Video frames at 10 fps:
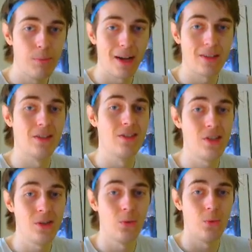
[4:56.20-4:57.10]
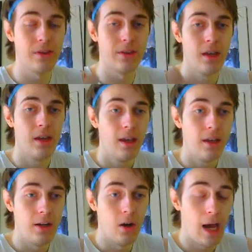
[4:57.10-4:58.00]
best deal with,
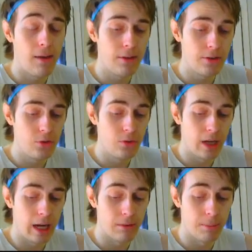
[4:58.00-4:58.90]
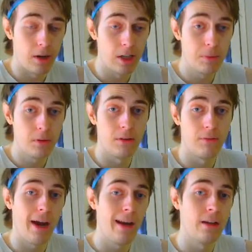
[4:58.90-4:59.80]
having to have the possibility of
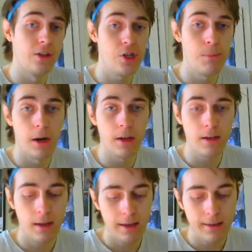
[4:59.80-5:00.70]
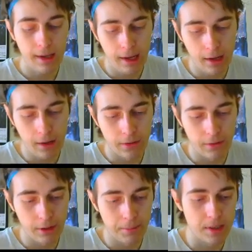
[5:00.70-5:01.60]
fighting a G Money and on the
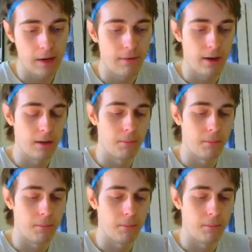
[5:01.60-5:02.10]
flip side fighting a